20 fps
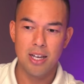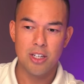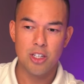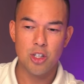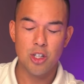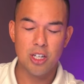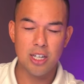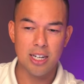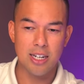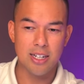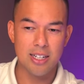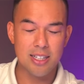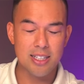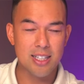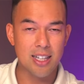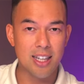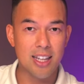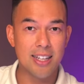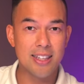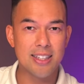you can
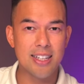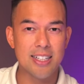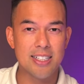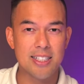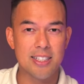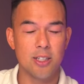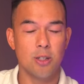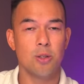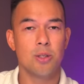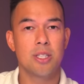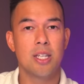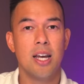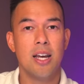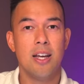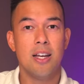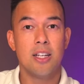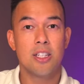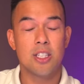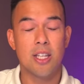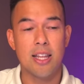learn these skills
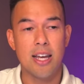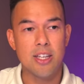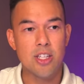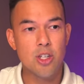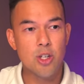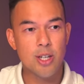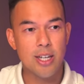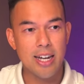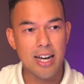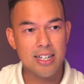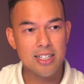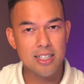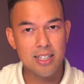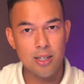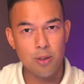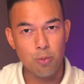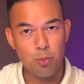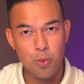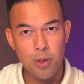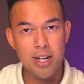so that you can
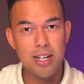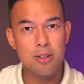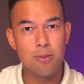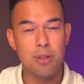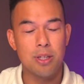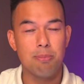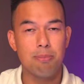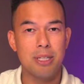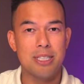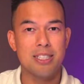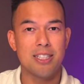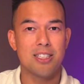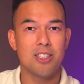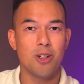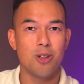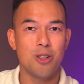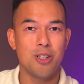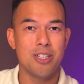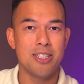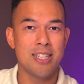actually work with business
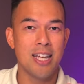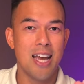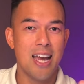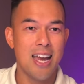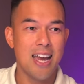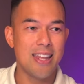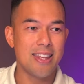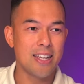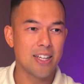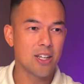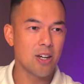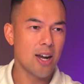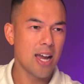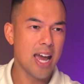owners and then go,